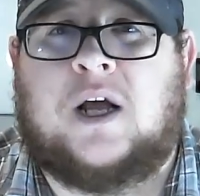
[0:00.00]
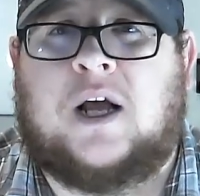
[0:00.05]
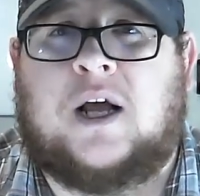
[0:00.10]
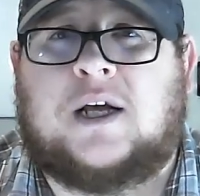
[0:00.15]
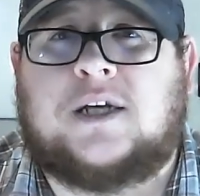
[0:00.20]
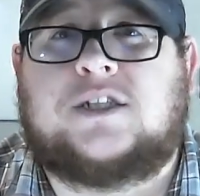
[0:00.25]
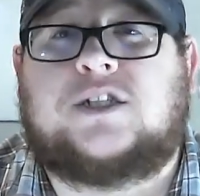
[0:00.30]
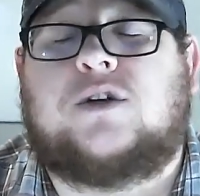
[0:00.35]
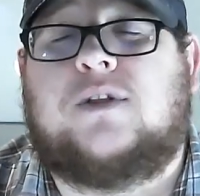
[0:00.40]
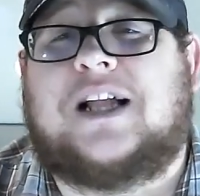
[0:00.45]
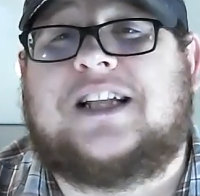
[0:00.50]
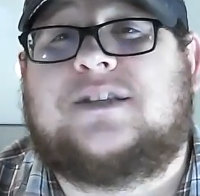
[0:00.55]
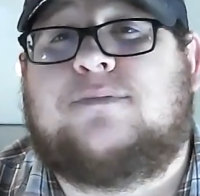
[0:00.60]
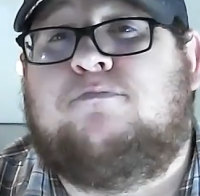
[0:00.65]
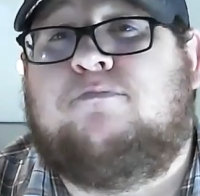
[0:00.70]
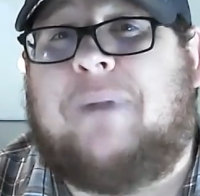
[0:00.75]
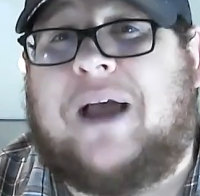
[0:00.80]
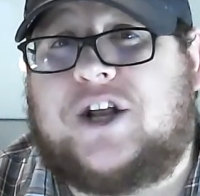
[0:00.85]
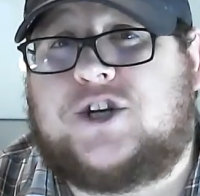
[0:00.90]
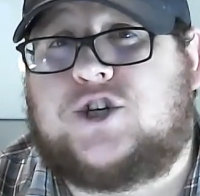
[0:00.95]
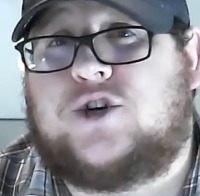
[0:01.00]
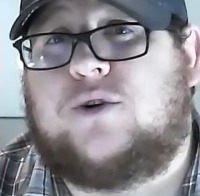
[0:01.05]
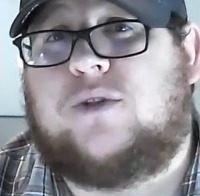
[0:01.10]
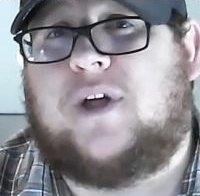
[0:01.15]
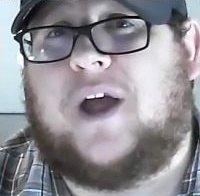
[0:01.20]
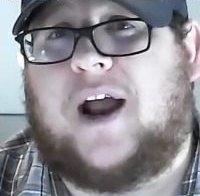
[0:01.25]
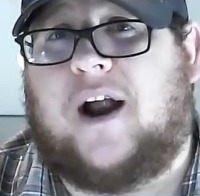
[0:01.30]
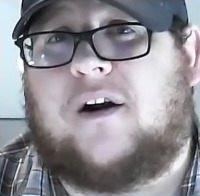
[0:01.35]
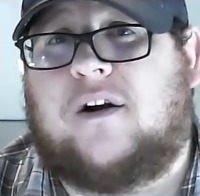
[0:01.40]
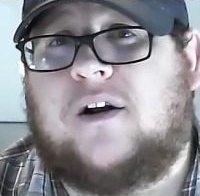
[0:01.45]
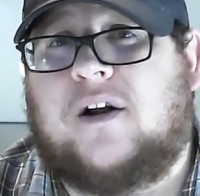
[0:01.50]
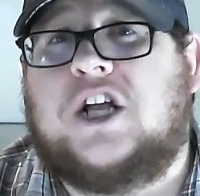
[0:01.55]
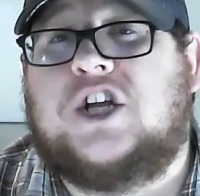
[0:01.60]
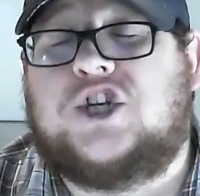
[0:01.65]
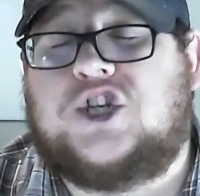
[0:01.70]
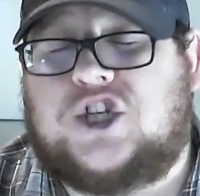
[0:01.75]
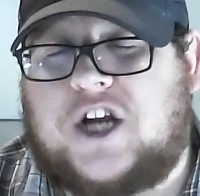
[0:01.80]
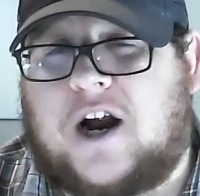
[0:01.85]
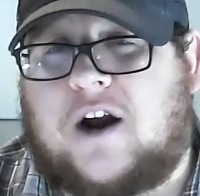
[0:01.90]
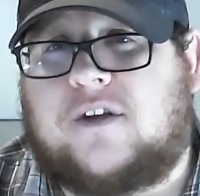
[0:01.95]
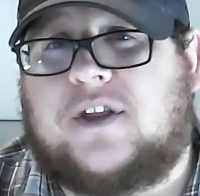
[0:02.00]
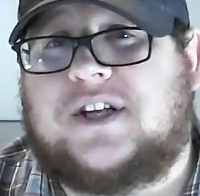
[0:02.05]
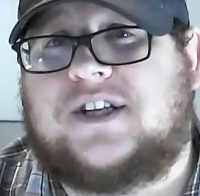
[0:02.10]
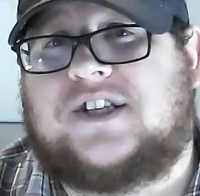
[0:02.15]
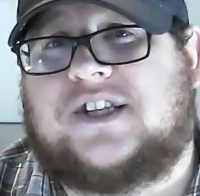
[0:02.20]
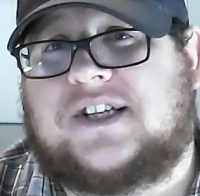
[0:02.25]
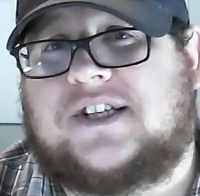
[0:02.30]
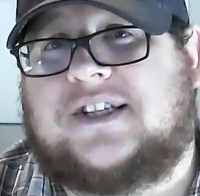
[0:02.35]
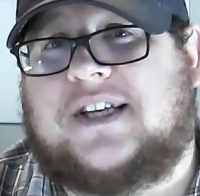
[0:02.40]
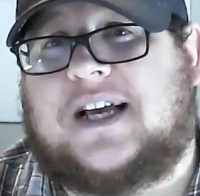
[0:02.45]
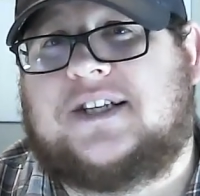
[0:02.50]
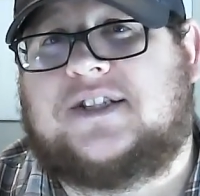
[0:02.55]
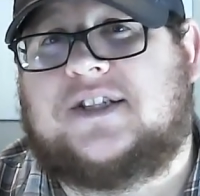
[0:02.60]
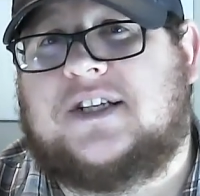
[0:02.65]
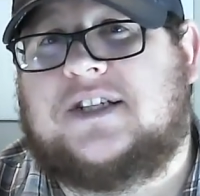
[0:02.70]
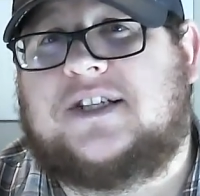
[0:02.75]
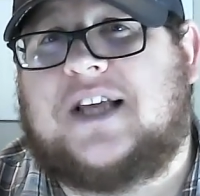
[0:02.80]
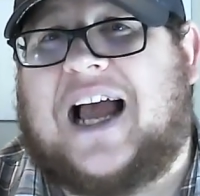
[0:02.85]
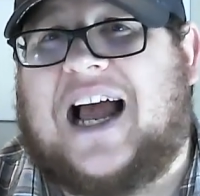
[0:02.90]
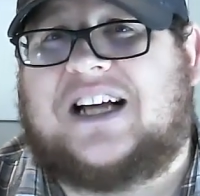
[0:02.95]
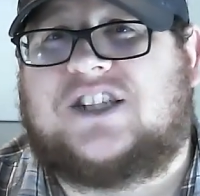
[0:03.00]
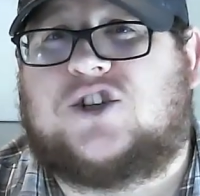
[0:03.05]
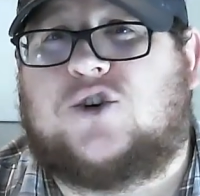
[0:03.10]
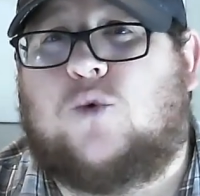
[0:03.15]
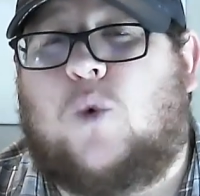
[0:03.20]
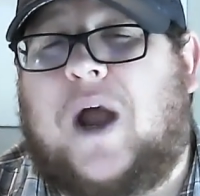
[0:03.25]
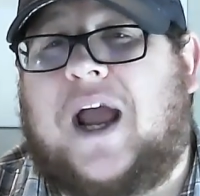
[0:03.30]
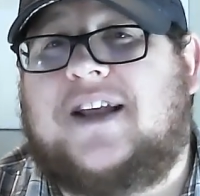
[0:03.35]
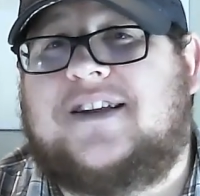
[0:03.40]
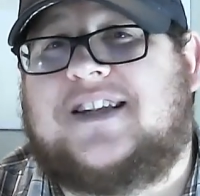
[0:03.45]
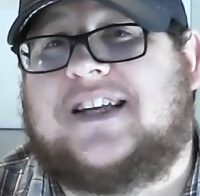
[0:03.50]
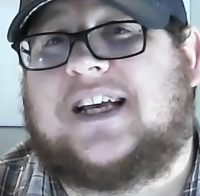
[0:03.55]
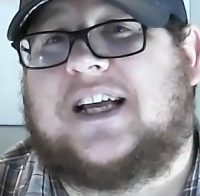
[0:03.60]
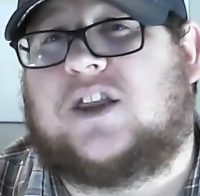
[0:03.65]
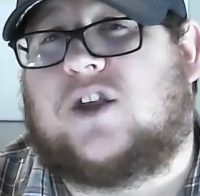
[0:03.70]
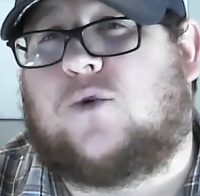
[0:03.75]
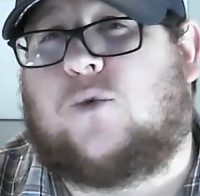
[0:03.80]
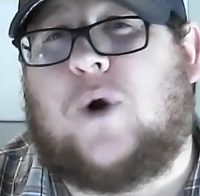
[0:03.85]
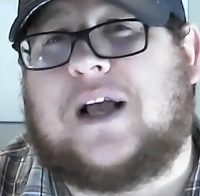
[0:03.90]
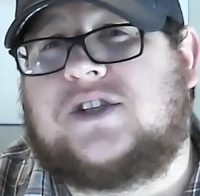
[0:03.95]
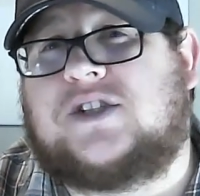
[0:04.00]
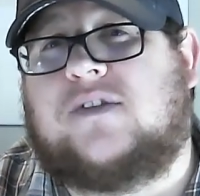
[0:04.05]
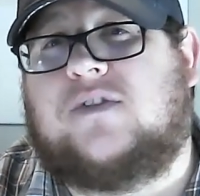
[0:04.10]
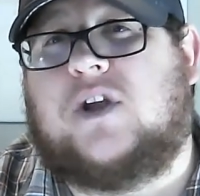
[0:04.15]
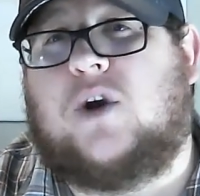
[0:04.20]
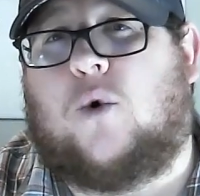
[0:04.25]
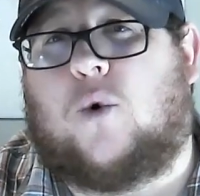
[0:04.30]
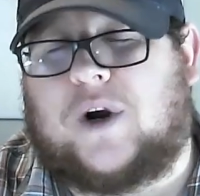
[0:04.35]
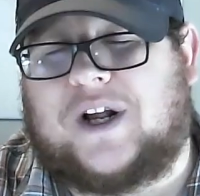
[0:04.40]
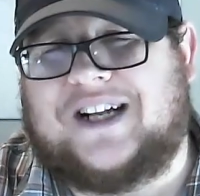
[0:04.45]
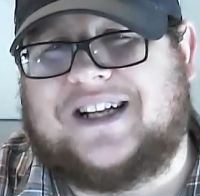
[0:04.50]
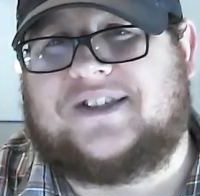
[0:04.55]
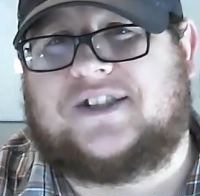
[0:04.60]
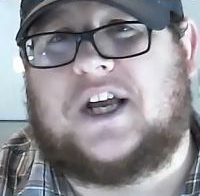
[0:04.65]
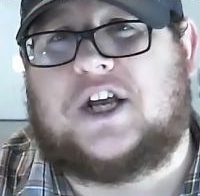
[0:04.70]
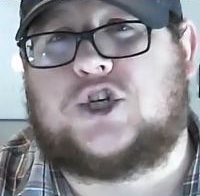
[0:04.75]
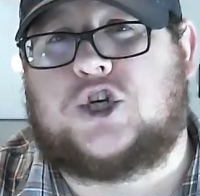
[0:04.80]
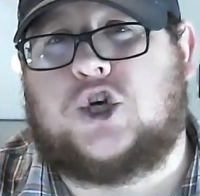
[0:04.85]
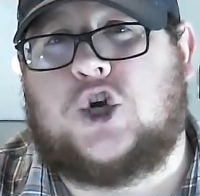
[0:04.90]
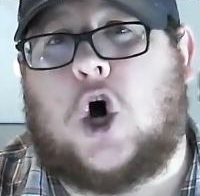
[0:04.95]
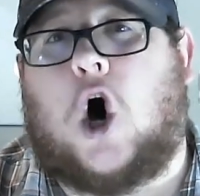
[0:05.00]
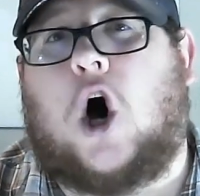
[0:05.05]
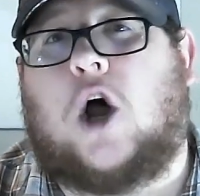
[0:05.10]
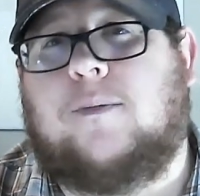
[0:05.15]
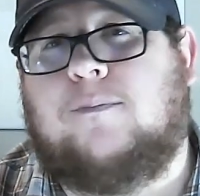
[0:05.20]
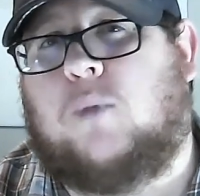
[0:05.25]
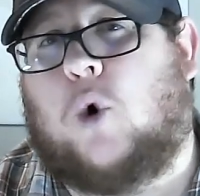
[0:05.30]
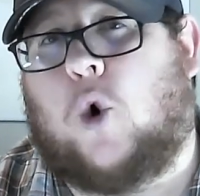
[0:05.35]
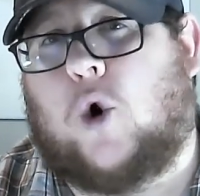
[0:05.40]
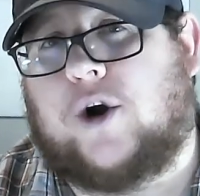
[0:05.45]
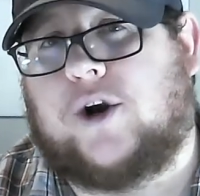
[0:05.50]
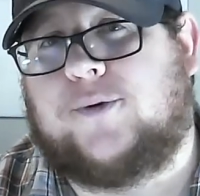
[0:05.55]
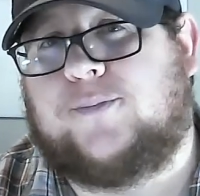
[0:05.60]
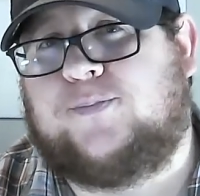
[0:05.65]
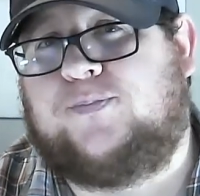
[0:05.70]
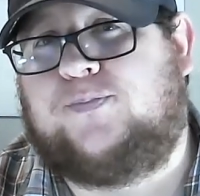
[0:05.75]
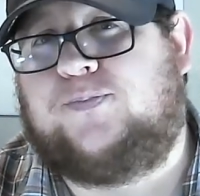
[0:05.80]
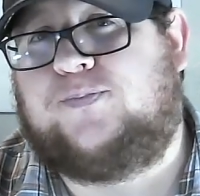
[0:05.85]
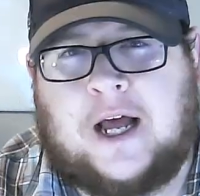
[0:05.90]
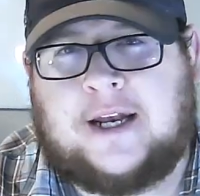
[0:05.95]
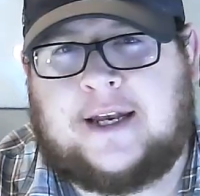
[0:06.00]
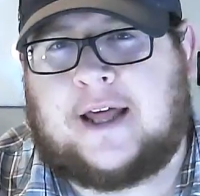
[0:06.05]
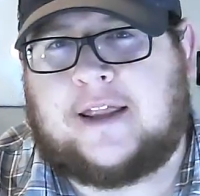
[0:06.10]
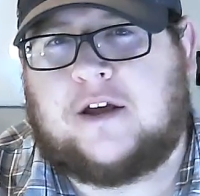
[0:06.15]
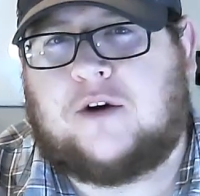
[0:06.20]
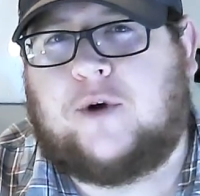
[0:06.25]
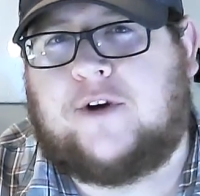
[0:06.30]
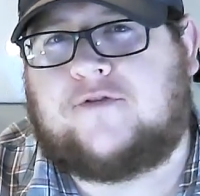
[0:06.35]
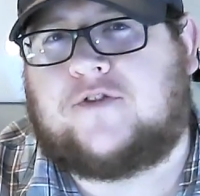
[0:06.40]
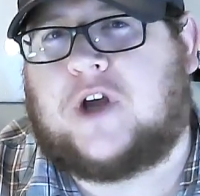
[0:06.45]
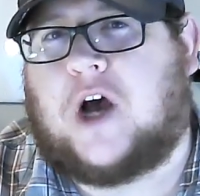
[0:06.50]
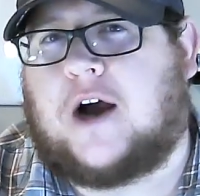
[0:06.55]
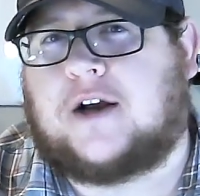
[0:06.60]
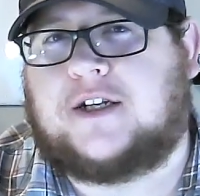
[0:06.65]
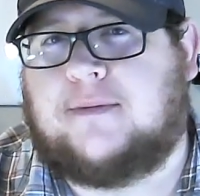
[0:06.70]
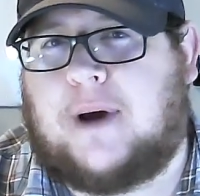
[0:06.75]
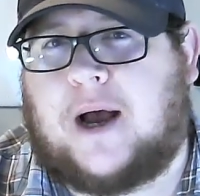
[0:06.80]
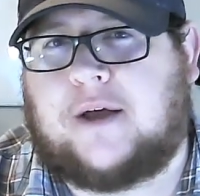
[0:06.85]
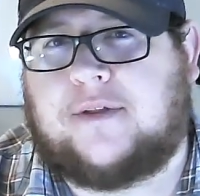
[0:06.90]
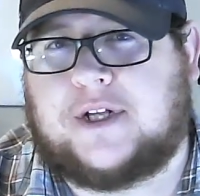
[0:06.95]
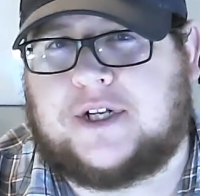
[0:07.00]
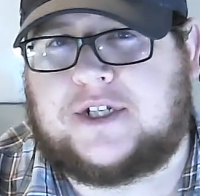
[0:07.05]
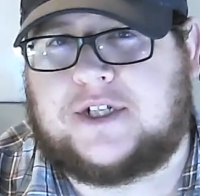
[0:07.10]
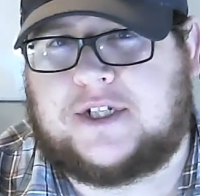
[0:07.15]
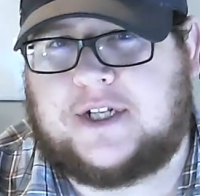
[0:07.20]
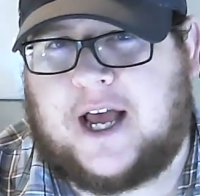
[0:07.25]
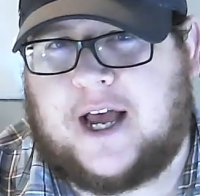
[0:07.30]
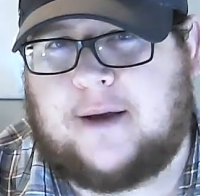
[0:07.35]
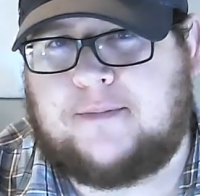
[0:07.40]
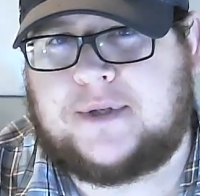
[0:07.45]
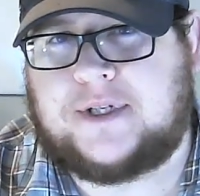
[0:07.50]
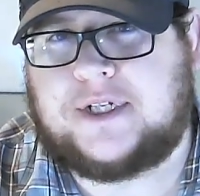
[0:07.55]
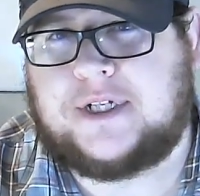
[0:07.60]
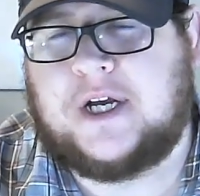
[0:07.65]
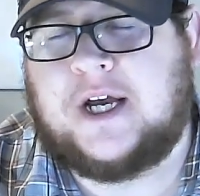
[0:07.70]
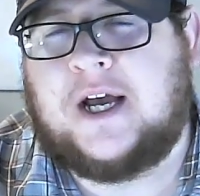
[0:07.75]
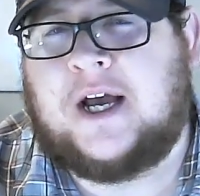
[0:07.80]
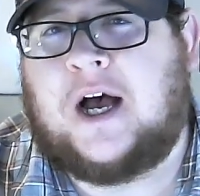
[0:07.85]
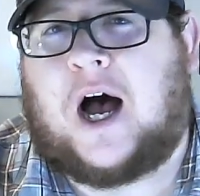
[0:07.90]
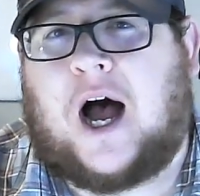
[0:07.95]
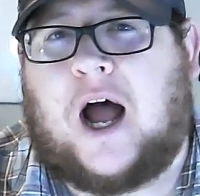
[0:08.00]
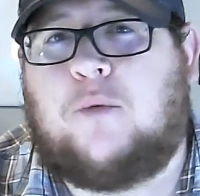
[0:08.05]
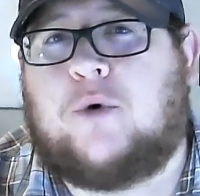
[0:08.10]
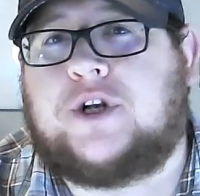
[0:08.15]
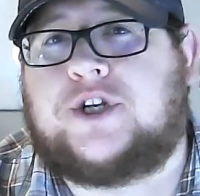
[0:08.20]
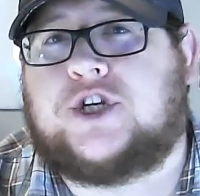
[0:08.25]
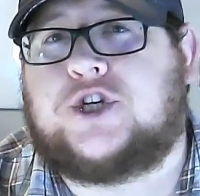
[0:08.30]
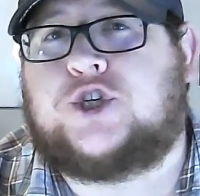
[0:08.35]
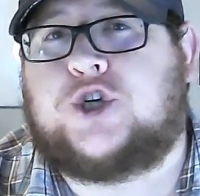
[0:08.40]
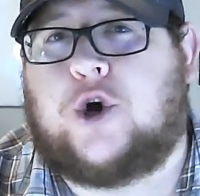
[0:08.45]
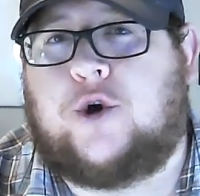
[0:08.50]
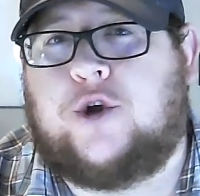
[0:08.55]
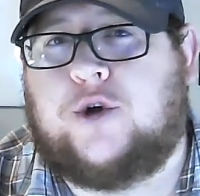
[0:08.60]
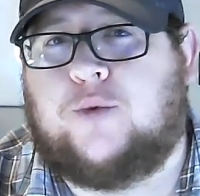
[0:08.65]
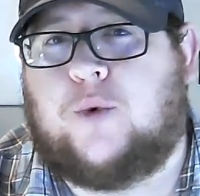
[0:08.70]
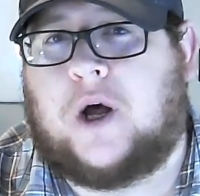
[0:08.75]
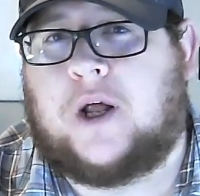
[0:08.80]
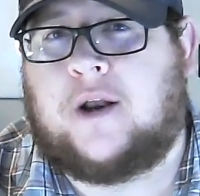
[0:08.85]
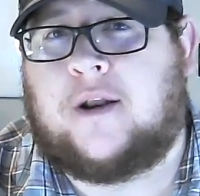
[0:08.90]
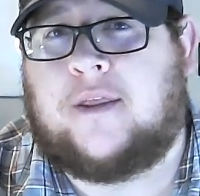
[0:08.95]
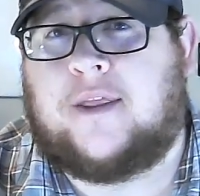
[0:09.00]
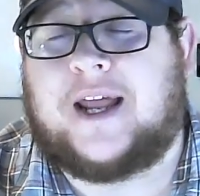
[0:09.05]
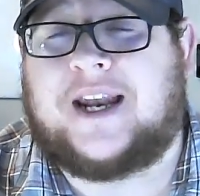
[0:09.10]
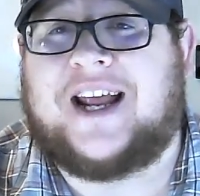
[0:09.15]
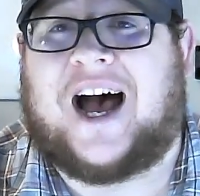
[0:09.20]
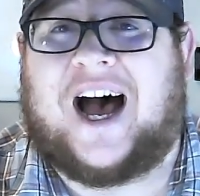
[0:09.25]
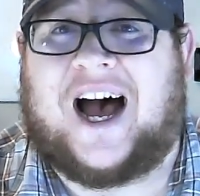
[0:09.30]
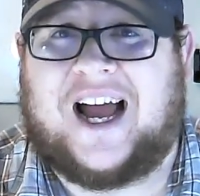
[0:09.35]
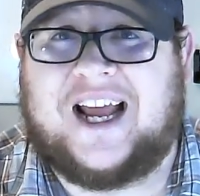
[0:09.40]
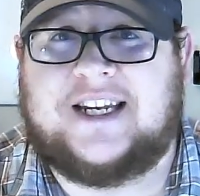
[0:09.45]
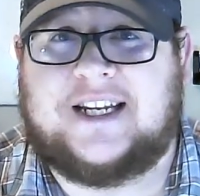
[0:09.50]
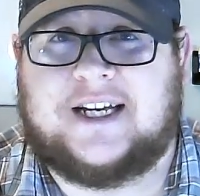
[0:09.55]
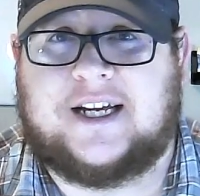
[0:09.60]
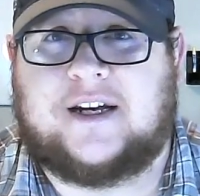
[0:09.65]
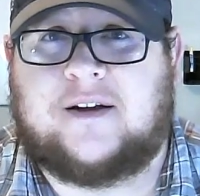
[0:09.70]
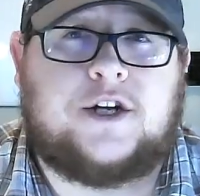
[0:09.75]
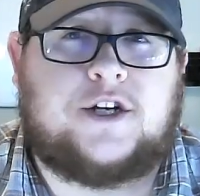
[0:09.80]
So let's measure there, share the successes as a way to get the rest of the organization on board. Now that we've talked about the steps, I want to show you one that I did.